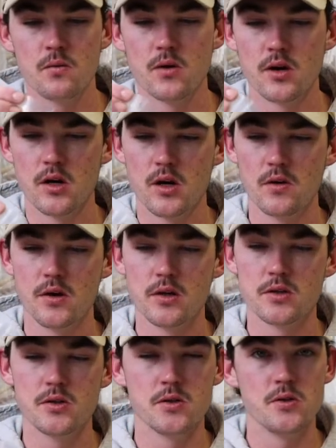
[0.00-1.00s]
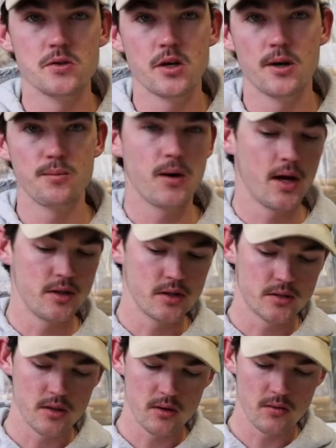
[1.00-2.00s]
we're going to start applying
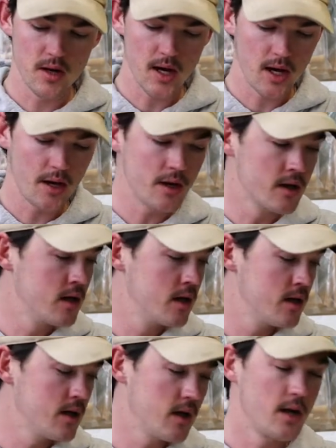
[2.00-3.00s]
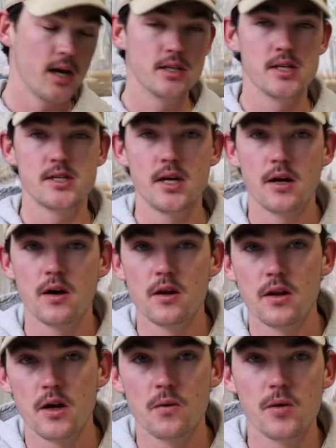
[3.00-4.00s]
this to the rod. And as I said
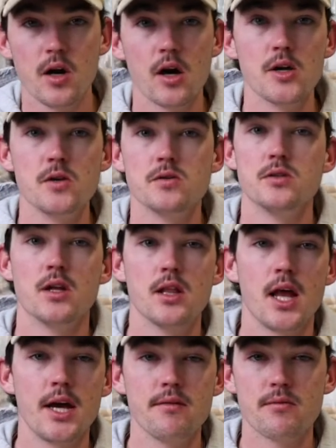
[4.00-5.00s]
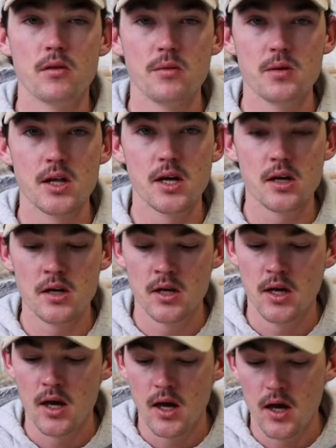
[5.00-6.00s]
earlier, we are using the light formula.
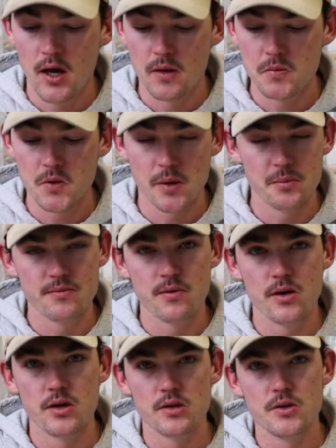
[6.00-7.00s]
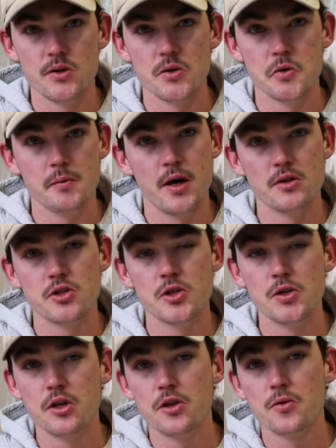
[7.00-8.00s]
So I prefer to do about
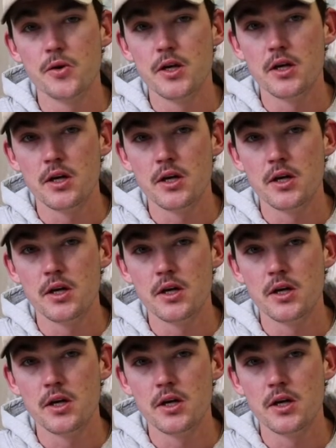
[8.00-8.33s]
2 to 3